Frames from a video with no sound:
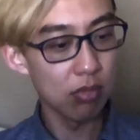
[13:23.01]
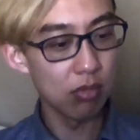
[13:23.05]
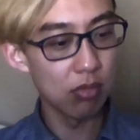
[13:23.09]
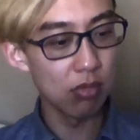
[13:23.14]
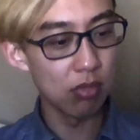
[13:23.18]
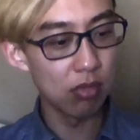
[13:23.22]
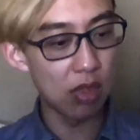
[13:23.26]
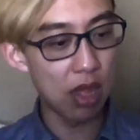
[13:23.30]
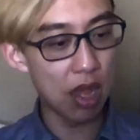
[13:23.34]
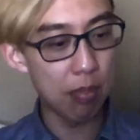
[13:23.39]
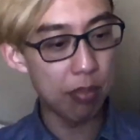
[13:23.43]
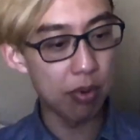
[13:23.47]

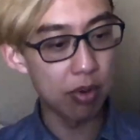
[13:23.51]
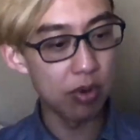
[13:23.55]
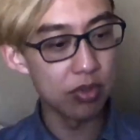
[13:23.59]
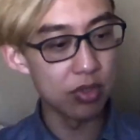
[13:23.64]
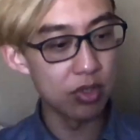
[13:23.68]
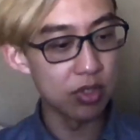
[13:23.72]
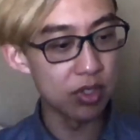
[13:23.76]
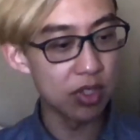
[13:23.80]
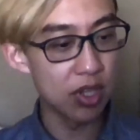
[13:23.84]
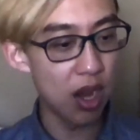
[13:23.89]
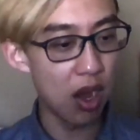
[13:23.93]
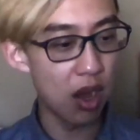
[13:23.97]
that
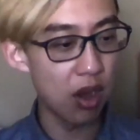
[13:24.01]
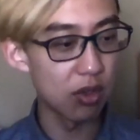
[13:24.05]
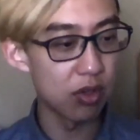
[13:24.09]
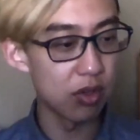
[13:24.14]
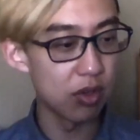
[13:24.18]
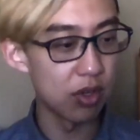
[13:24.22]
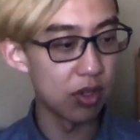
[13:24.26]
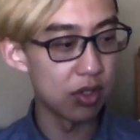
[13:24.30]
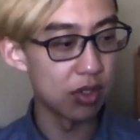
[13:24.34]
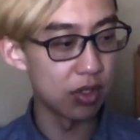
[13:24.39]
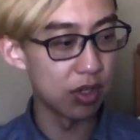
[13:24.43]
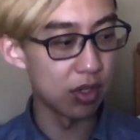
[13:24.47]
person's
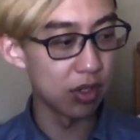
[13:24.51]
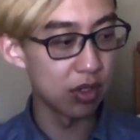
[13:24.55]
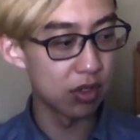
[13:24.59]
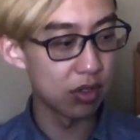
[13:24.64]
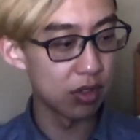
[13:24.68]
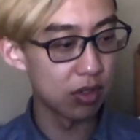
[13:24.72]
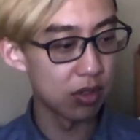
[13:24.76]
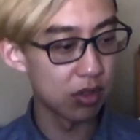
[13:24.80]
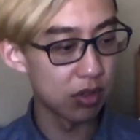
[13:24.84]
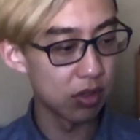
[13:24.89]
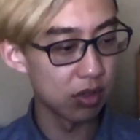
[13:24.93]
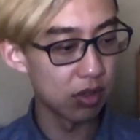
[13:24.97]

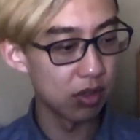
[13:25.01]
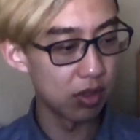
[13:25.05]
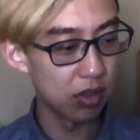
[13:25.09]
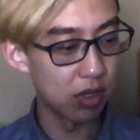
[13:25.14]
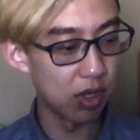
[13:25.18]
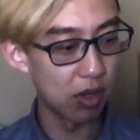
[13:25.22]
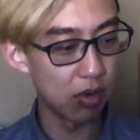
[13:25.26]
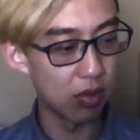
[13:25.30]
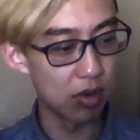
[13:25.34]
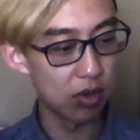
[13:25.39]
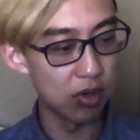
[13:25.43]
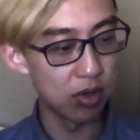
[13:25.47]
characteristics,
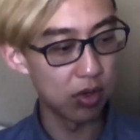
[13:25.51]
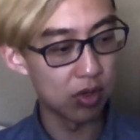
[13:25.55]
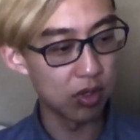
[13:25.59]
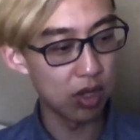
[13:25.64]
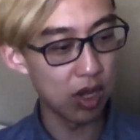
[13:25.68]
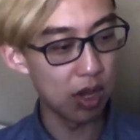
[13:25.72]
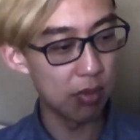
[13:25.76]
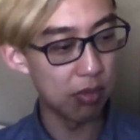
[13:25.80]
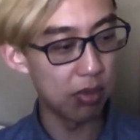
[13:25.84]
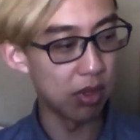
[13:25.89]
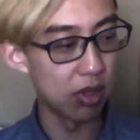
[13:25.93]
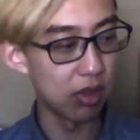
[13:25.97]
like when you're
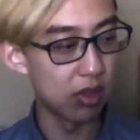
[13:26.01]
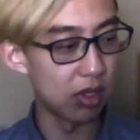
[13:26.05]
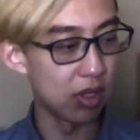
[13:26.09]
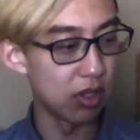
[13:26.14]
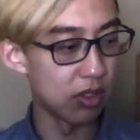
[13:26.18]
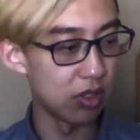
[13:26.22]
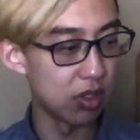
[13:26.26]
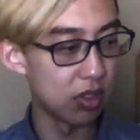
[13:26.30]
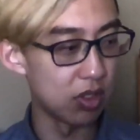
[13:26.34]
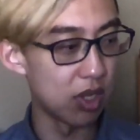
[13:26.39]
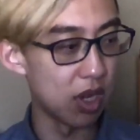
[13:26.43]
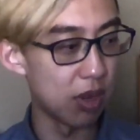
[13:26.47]
typing
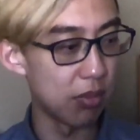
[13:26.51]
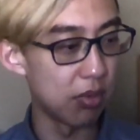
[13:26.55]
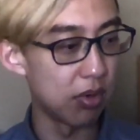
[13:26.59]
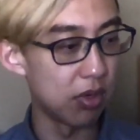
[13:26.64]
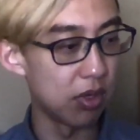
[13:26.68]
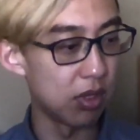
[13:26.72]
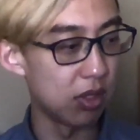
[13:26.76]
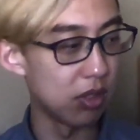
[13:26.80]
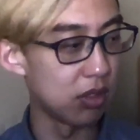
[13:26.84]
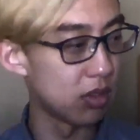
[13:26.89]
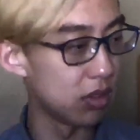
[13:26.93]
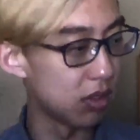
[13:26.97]
things in
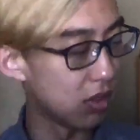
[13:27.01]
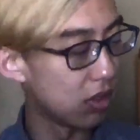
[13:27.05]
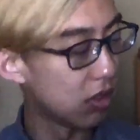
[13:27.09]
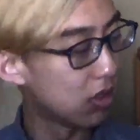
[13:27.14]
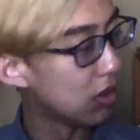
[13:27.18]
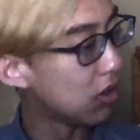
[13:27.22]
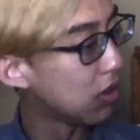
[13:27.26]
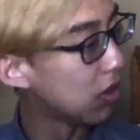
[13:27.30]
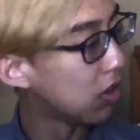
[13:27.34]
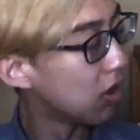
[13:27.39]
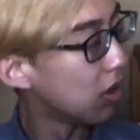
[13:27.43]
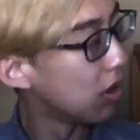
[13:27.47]
Japanese.
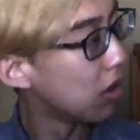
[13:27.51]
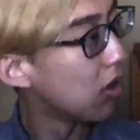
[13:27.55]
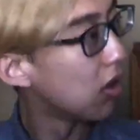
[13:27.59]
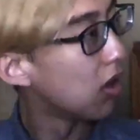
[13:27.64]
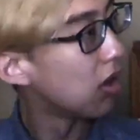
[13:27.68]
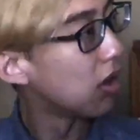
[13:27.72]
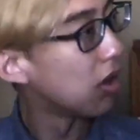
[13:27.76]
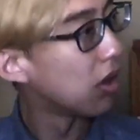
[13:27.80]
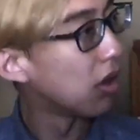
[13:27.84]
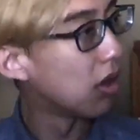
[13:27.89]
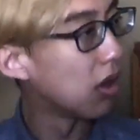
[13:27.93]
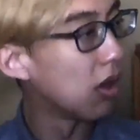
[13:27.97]

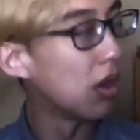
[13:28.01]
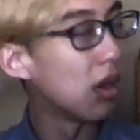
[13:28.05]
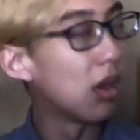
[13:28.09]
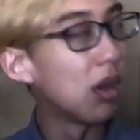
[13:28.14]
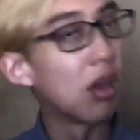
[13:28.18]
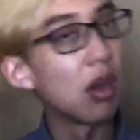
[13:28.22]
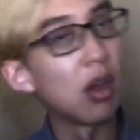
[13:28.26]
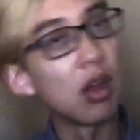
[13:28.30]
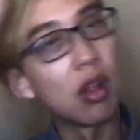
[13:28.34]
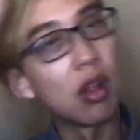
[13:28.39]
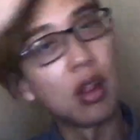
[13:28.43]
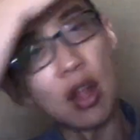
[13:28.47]

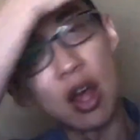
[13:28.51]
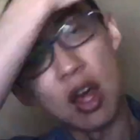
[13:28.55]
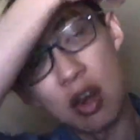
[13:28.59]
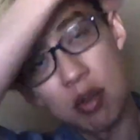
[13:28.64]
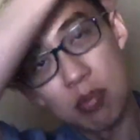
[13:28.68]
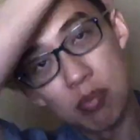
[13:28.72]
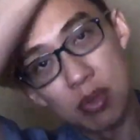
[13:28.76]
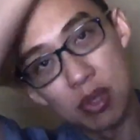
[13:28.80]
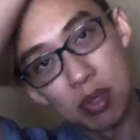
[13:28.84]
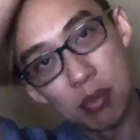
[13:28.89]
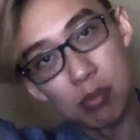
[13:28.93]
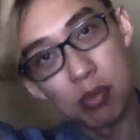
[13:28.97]
A lot of
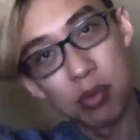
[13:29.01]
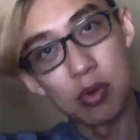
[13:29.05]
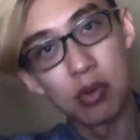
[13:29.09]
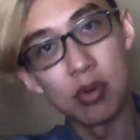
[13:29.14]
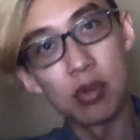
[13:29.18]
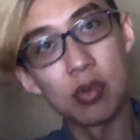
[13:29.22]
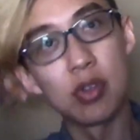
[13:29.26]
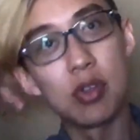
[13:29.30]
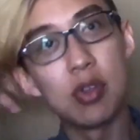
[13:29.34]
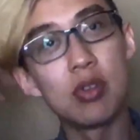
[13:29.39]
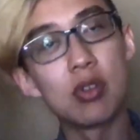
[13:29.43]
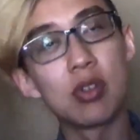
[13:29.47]

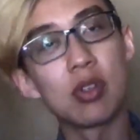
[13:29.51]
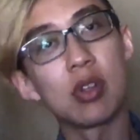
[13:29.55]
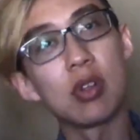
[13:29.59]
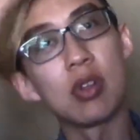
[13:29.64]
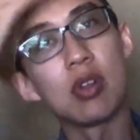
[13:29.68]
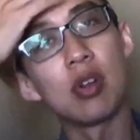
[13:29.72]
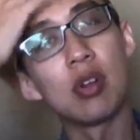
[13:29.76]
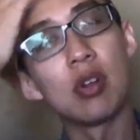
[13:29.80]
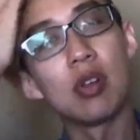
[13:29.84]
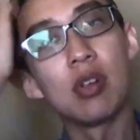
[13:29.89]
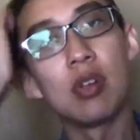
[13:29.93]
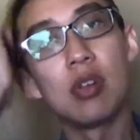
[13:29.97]
people use
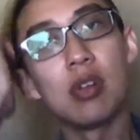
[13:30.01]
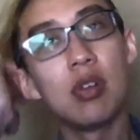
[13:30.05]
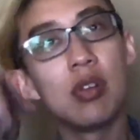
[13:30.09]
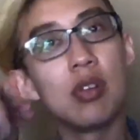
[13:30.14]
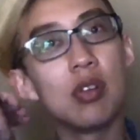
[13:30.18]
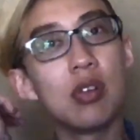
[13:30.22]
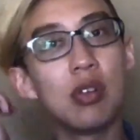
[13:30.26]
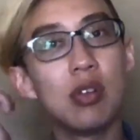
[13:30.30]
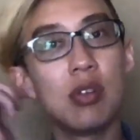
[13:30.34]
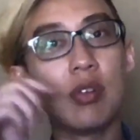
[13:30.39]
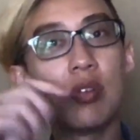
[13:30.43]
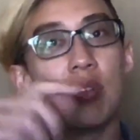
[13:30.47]
how do
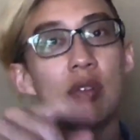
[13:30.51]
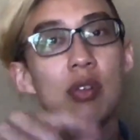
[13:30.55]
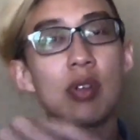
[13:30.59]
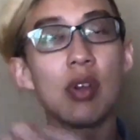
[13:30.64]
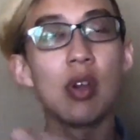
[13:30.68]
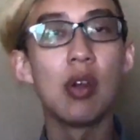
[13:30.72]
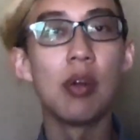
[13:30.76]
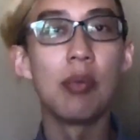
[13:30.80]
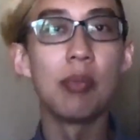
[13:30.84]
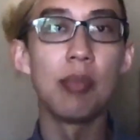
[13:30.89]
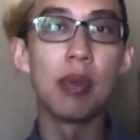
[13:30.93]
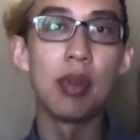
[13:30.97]

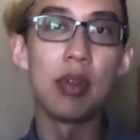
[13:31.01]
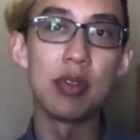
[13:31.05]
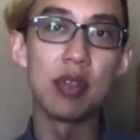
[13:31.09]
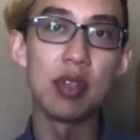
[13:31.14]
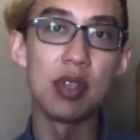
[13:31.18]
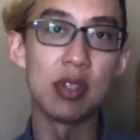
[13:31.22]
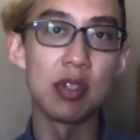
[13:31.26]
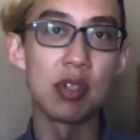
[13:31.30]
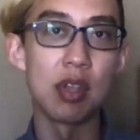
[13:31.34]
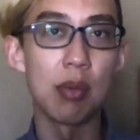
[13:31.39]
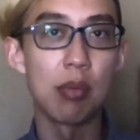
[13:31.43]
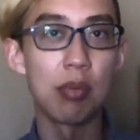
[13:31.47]
you say,
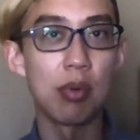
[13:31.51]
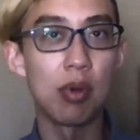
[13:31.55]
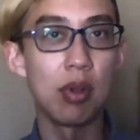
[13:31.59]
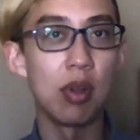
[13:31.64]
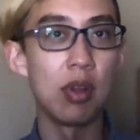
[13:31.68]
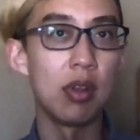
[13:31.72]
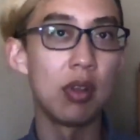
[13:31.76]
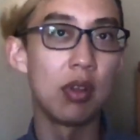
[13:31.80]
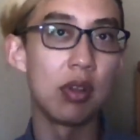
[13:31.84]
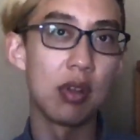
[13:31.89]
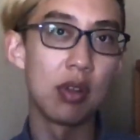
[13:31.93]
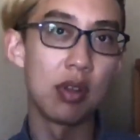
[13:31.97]

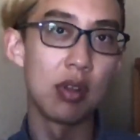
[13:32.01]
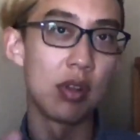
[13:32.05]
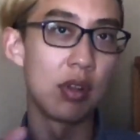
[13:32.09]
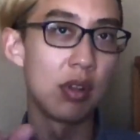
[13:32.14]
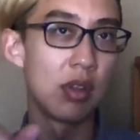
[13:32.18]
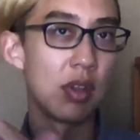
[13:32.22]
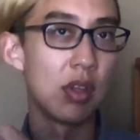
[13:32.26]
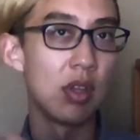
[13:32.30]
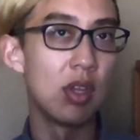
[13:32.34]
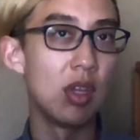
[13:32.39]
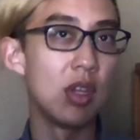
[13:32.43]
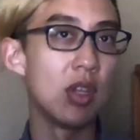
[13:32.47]
separate
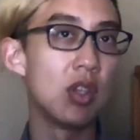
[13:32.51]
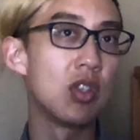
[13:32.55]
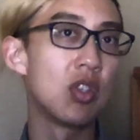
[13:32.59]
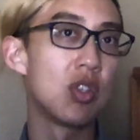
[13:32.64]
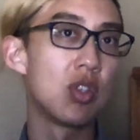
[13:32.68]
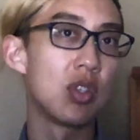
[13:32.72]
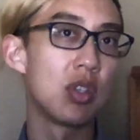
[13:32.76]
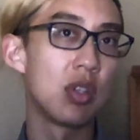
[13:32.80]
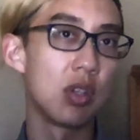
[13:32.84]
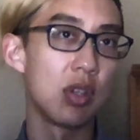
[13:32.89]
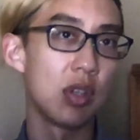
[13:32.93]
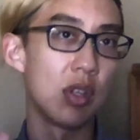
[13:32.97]

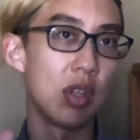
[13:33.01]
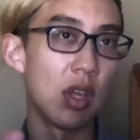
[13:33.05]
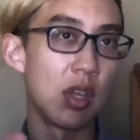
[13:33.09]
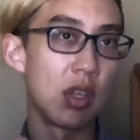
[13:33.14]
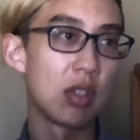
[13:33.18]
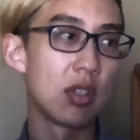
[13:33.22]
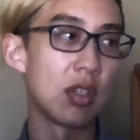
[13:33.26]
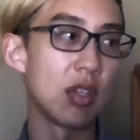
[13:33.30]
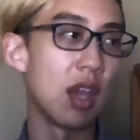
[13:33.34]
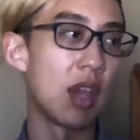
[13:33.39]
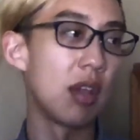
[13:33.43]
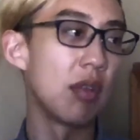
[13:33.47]
each like
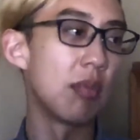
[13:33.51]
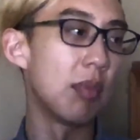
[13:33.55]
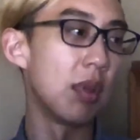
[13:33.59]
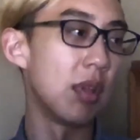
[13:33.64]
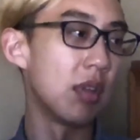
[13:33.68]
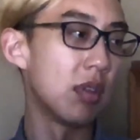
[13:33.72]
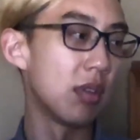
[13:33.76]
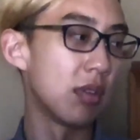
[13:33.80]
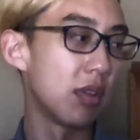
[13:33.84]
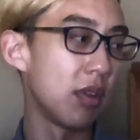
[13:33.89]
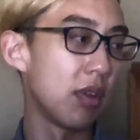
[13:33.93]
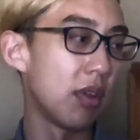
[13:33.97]

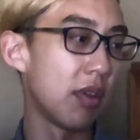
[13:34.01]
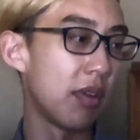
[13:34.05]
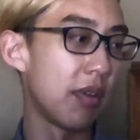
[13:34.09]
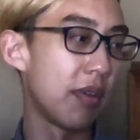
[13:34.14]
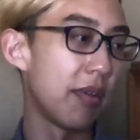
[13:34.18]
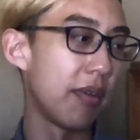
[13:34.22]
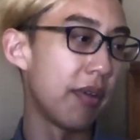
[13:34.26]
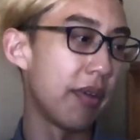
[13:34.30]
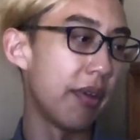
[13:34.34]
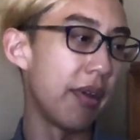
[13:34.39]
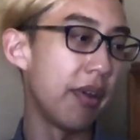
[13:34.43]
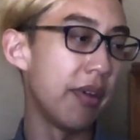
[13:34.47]
segment
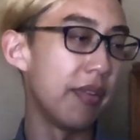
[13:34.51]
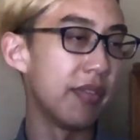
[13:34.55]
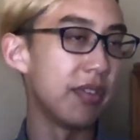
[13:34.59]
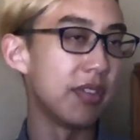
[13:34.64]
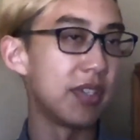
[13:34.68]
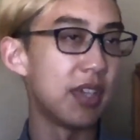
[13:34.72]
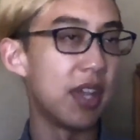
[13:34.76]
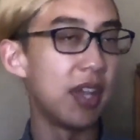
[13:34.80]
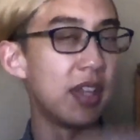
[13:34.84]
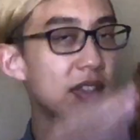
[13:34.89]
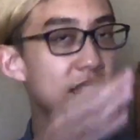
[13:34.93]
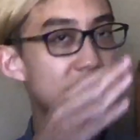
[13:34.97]
of a
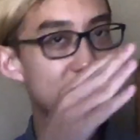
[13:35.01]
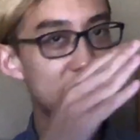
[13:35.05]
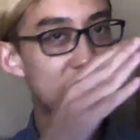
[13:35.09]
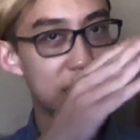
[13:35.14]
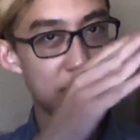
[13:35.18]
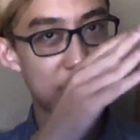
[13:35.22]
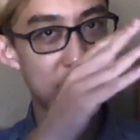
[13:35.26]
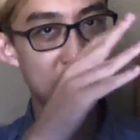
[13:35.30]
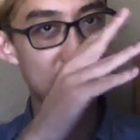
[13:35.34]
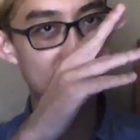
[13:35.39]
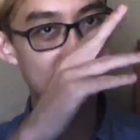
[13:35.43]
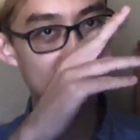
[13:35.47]
sentence
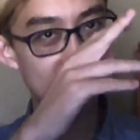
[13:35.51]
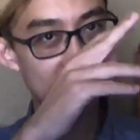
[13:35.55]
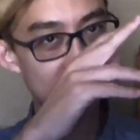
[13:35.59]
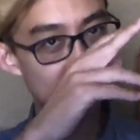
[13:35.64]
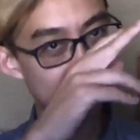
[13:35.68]
by